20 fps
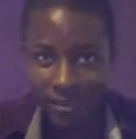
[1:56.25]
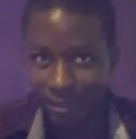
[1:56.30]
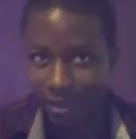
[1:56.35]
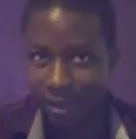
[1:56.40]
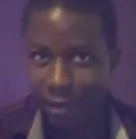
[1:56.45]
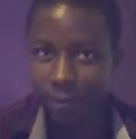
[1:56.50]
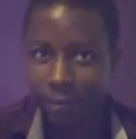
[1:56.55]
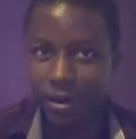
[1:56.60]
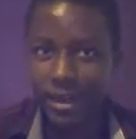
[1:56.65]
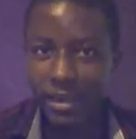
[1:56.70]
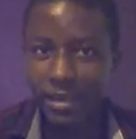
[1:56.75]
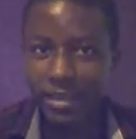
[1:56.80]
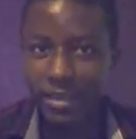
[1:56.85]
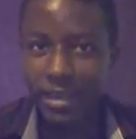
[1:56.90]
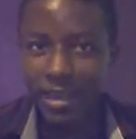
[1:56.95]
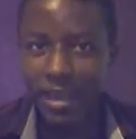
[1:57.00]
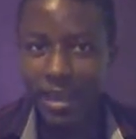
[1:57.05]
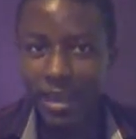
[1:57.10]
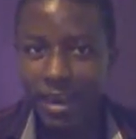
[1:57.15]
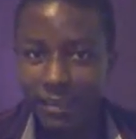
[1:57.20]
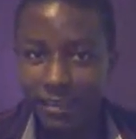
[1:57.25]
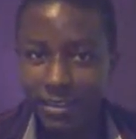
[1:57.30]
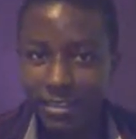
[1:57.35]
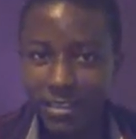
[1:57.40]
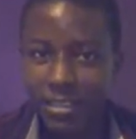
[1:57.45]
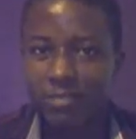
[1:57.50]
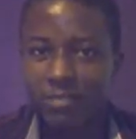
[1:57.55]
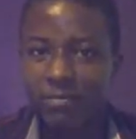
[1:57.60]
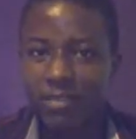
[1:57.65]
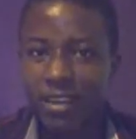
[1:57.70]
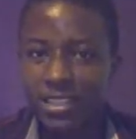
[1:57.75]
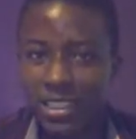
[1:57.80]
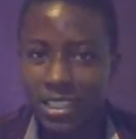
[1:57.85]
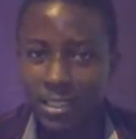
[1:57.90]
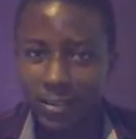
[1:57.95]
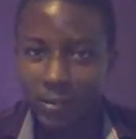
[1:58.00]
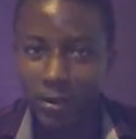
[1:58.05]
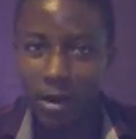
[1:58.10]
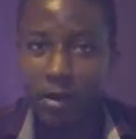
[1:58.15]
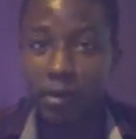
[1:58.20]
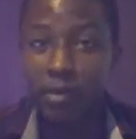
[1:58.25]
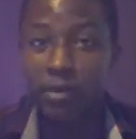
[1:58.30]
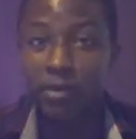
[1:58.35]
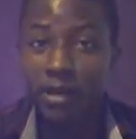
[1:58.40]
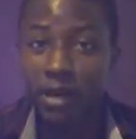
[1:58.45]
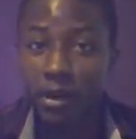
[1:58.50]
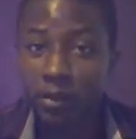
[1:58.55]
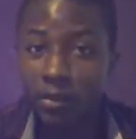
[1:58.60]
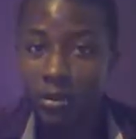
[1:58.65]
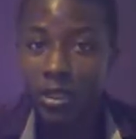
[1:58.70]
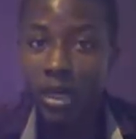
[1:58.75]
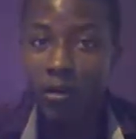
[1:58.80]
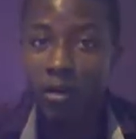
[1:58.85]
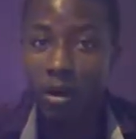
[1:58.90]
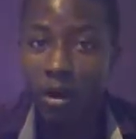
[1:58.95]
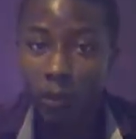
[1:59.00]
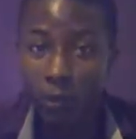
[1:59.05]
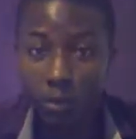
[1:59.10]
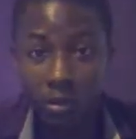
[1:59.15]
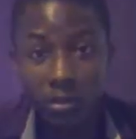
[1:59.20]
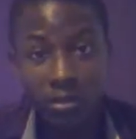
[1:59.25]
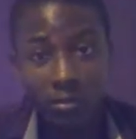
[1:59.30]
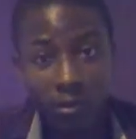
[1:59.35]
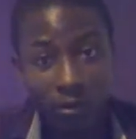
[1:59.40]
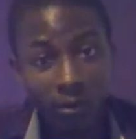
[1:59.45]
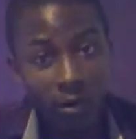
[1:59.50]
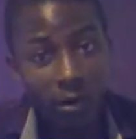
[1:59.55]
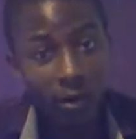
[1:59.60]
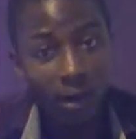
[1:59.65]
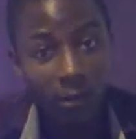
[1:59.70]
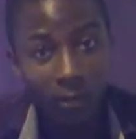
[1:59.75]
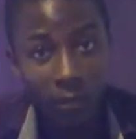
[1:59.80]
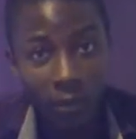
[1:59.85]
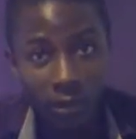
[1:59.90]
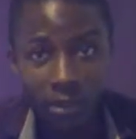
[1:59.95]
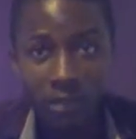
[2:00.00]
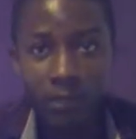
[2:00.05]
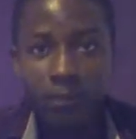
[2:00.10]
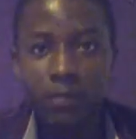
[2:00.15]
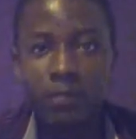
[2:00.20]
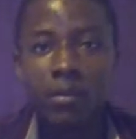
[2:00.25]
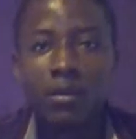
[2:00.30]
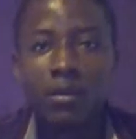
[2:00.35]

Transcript: that normally carries this material around our body.